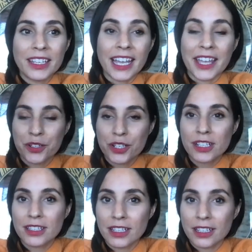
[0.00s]
think energy
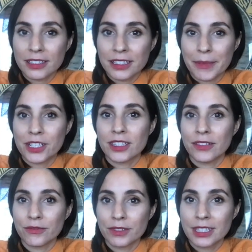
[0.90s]
is the dimension
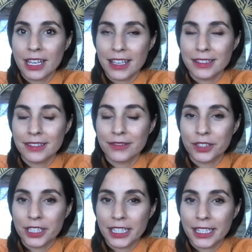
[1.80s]
that has
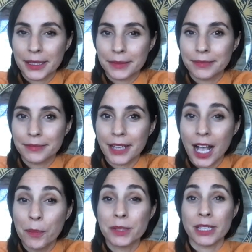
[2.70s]
really
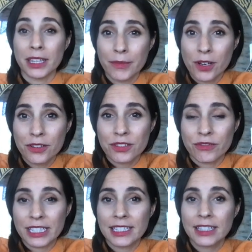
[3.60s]
helped me the most
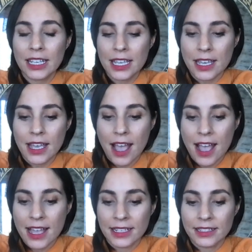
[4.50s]
recently.
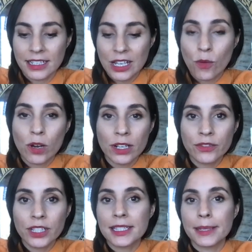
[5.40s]
And one
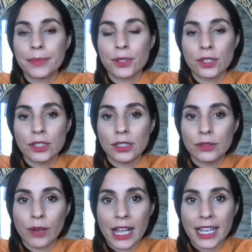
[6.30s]
really
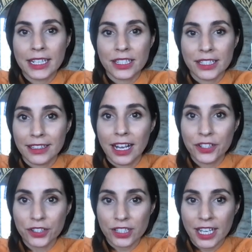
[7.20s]
simple way to
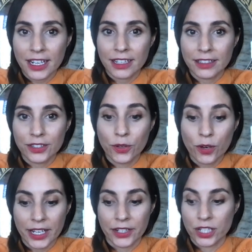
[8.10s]
understand your
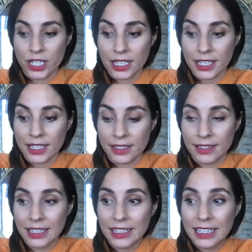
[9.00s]
energy is
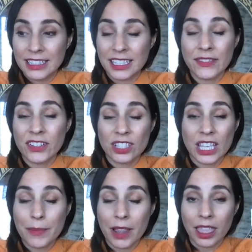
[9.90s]
to even just
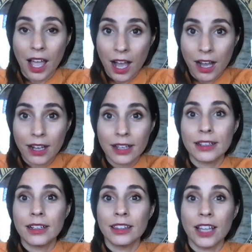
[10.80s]
keep a log,
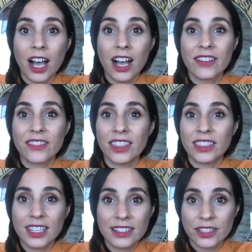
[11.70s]
a log of the
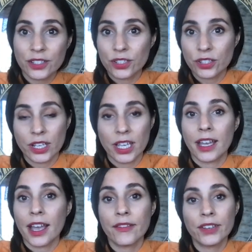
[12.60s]
things that you're
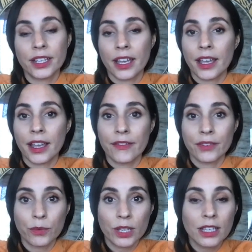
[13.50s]
doing every day,
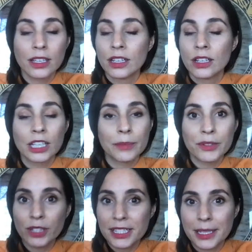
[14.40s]
every week. Could be
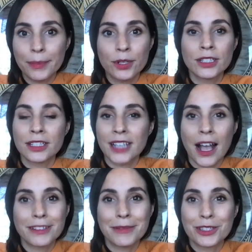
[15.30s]
really simple. It doesn't
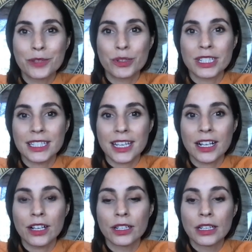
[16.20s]
have to be super
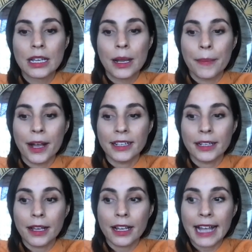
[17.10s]
detailed,
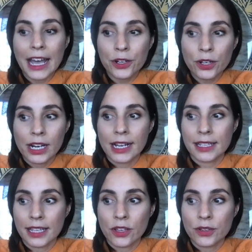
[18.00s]
but
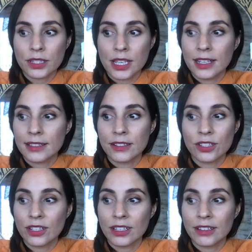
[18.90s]
categorizing those things
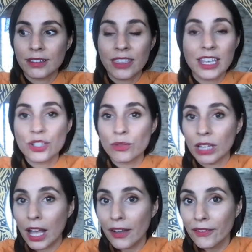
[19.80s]
into things you
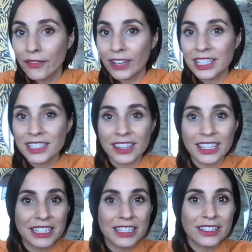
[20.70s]
love and to
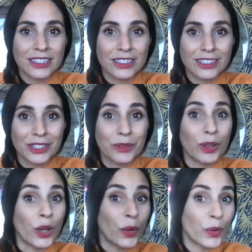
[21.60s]
things you
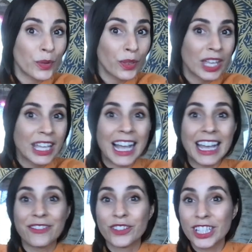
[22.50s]
loathe,
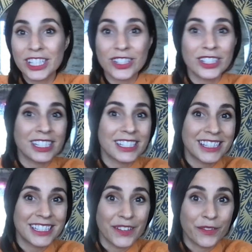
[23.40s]
and really starting to see
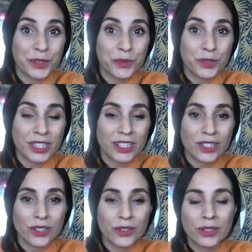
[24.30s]
the difference between the
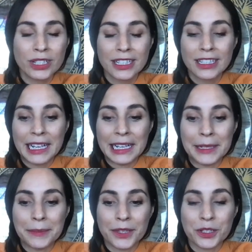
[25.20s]
two
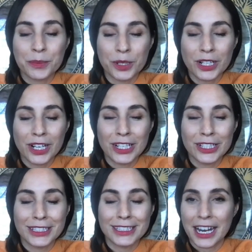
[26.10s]
um, there's a book
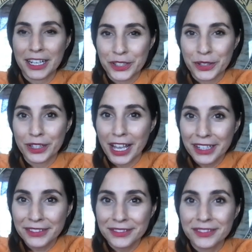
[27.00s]
called Designing Your
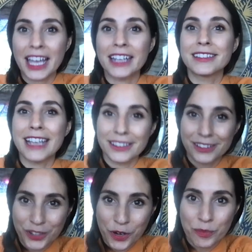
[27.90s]
Life that, that
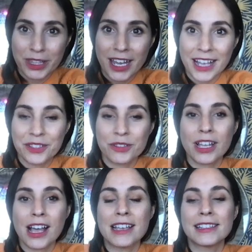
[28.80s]
showed me that
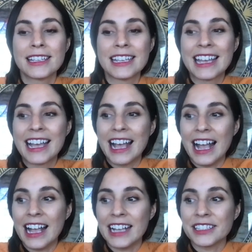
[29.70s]
exercise.
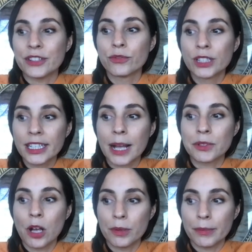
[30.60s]
And it really
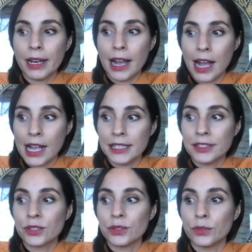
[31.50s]
helped open my eyes
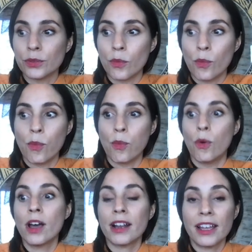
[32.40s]
to
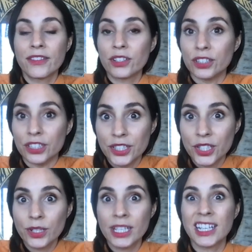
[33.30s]
what I feel good
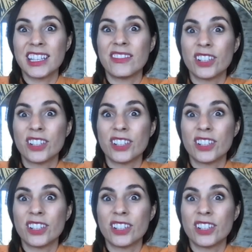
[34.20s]
doing. And then